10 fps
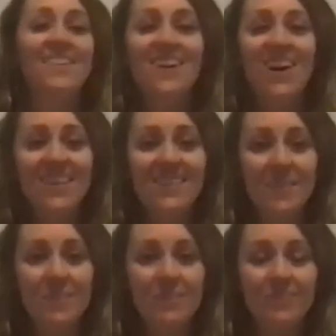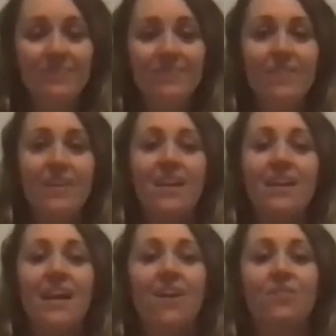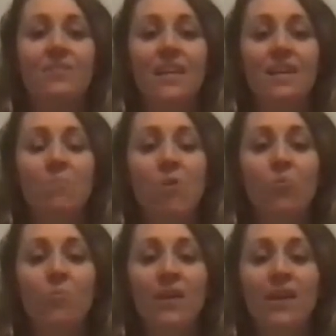Awesome. Now take a moment